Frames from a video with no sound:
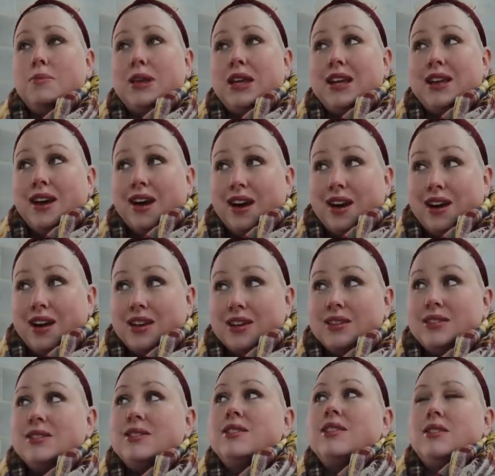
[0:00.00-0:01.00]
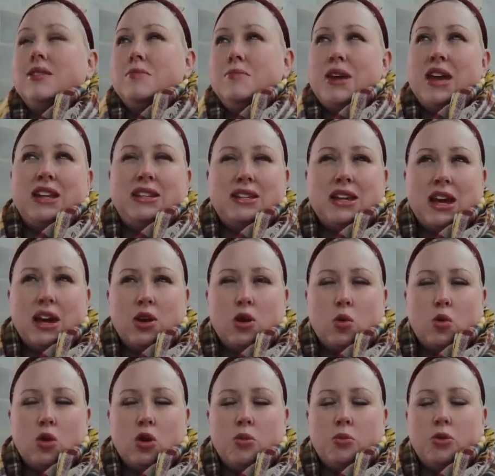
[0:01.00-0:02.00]
because the Maytag or
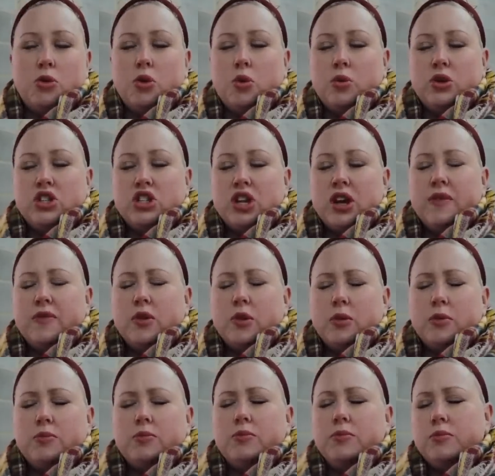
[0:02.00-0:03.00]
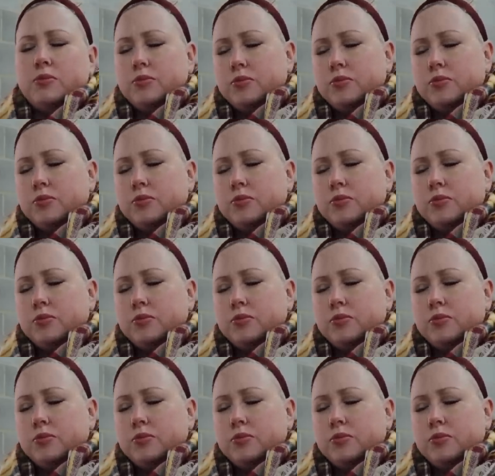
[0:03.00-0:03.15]
Whirlpool, whichever